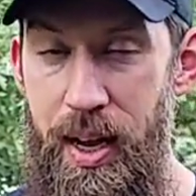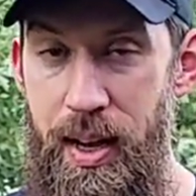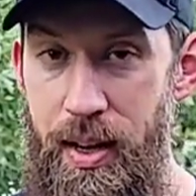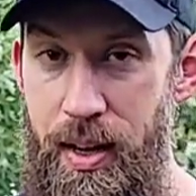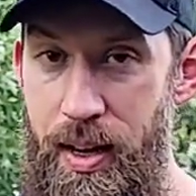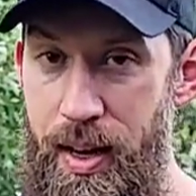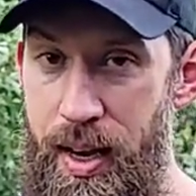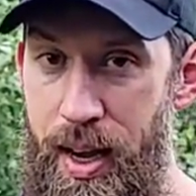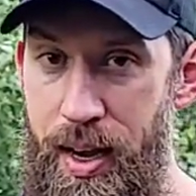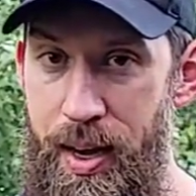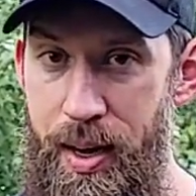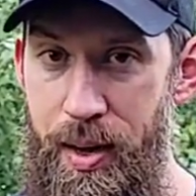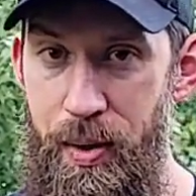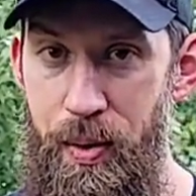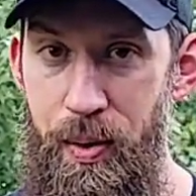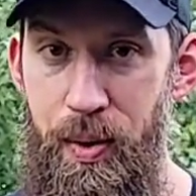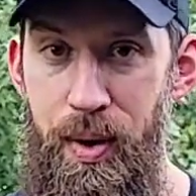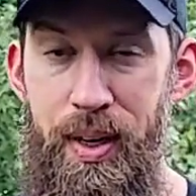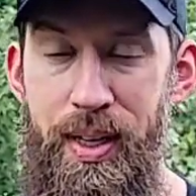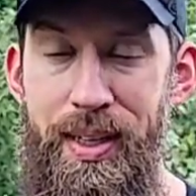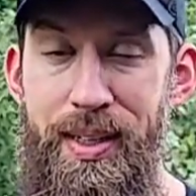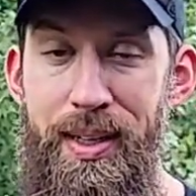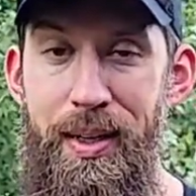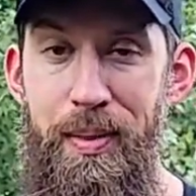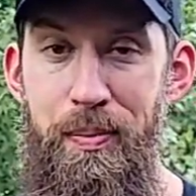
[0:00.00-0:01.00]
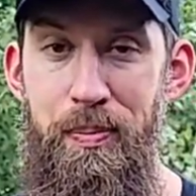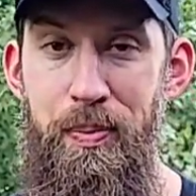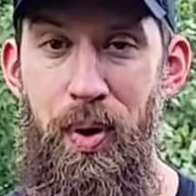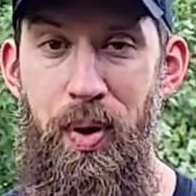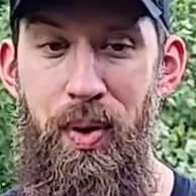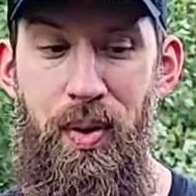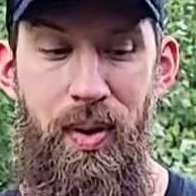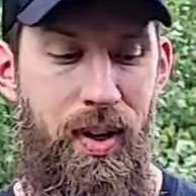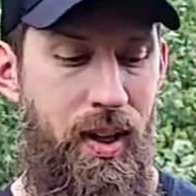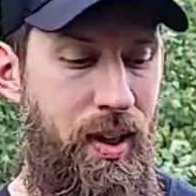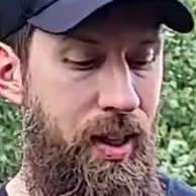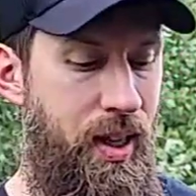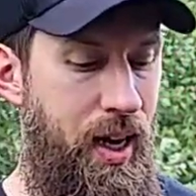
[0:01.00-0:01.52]
And now a good
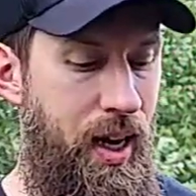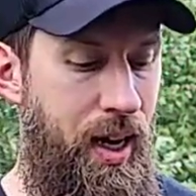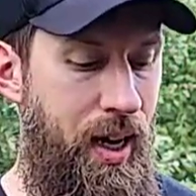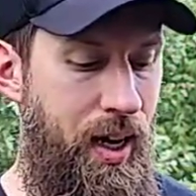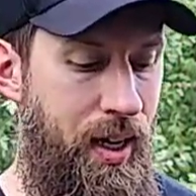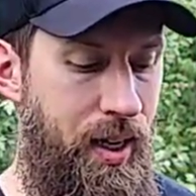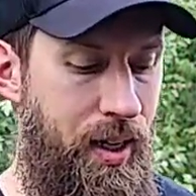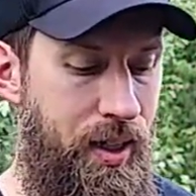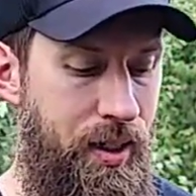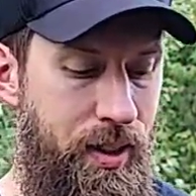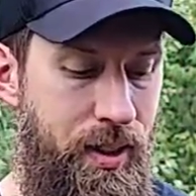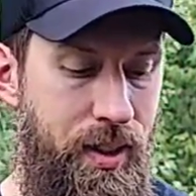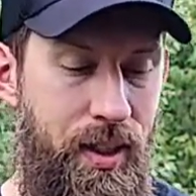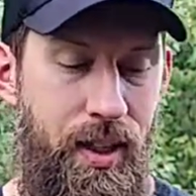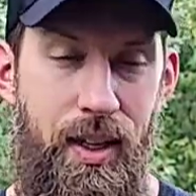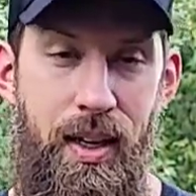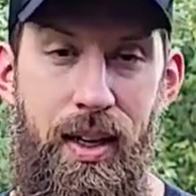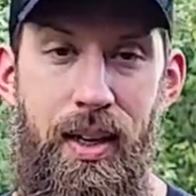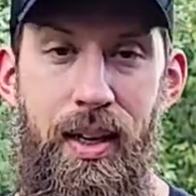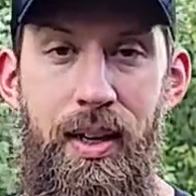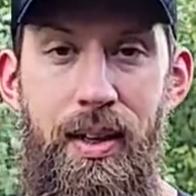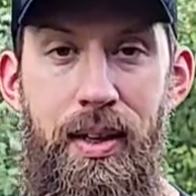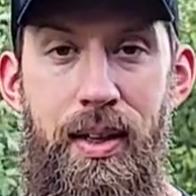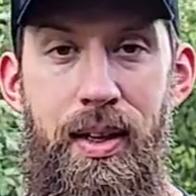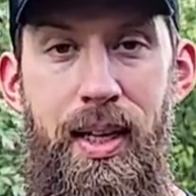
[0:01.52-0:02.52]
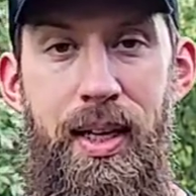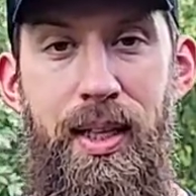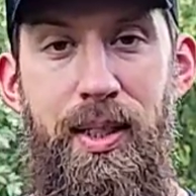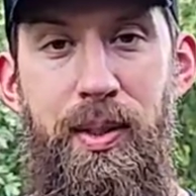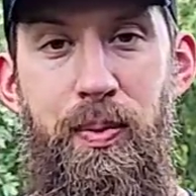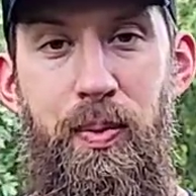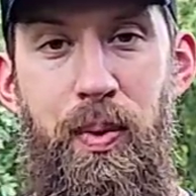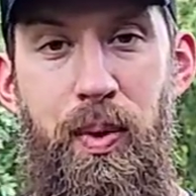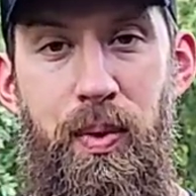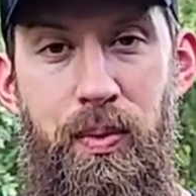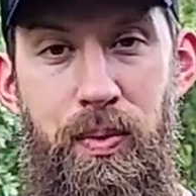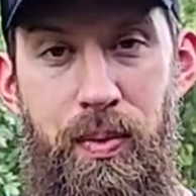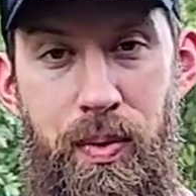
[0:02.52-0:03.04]
part of that is
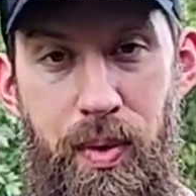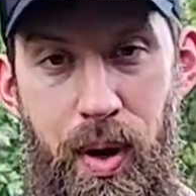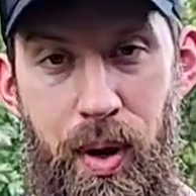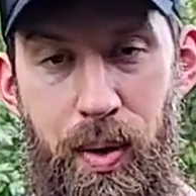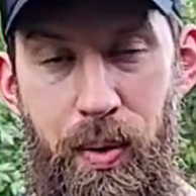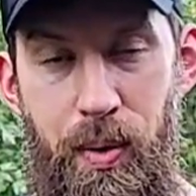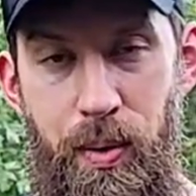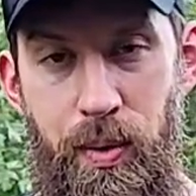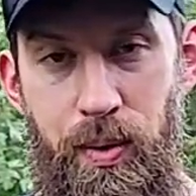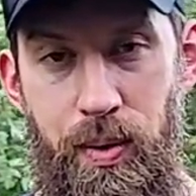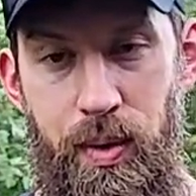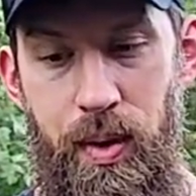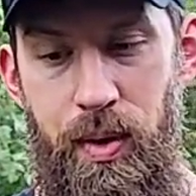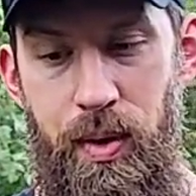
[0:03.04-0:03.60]
this will no